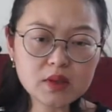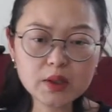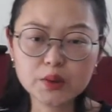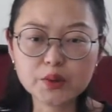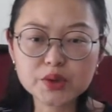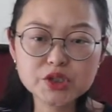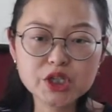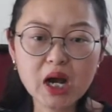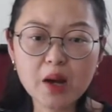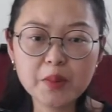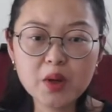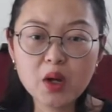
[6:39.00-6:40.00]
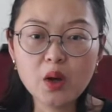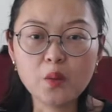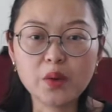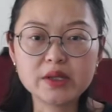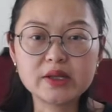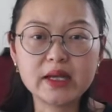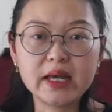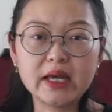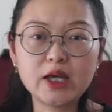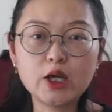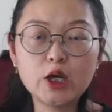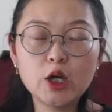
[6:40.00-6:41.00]
your job with
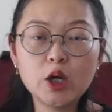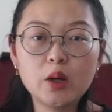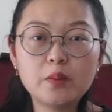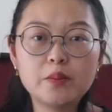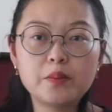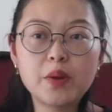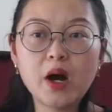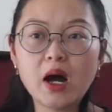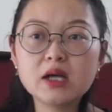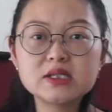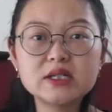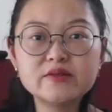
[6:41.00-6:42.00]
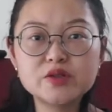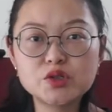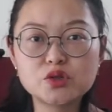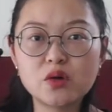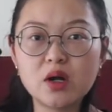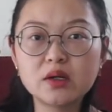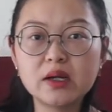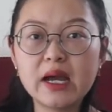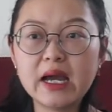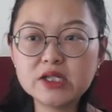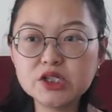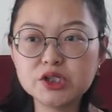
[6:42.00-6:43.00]
a positive, strong
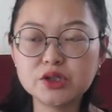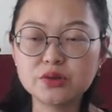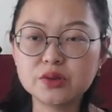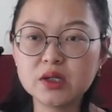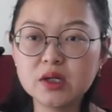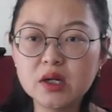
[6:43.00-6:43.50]
attitude.